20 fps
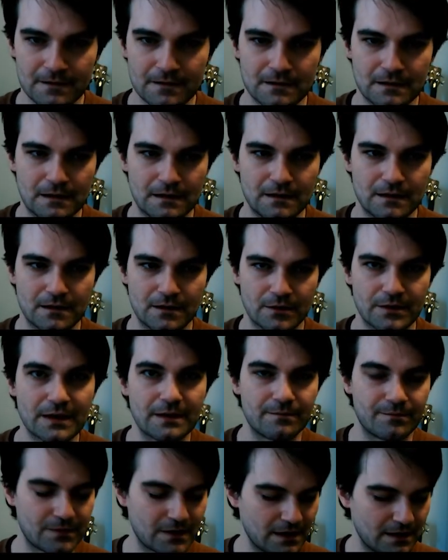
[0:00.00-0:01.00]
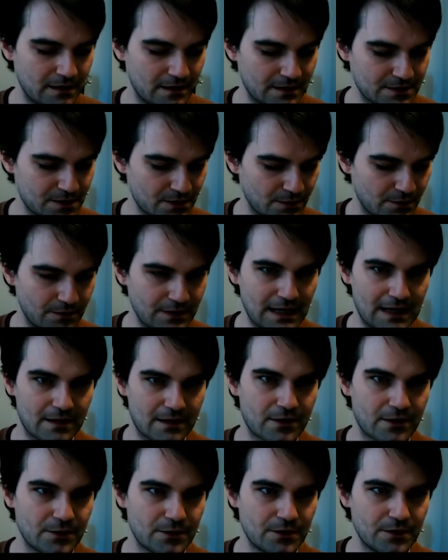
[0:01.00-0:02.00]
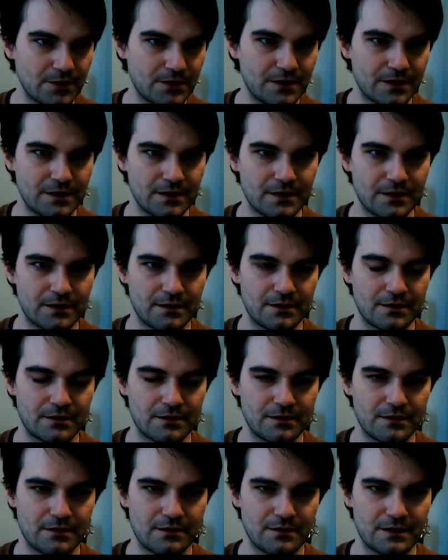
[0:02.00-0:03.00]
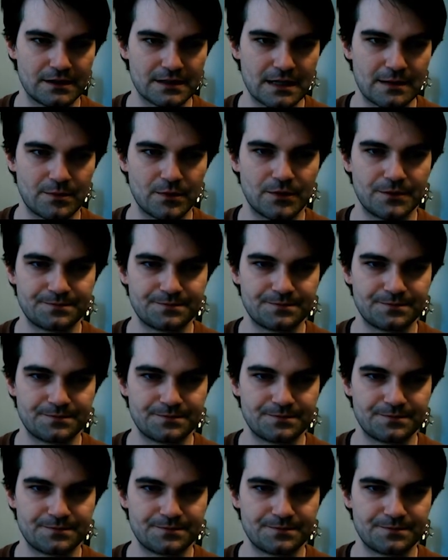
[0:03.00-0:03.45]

Okay, so yeah, third example,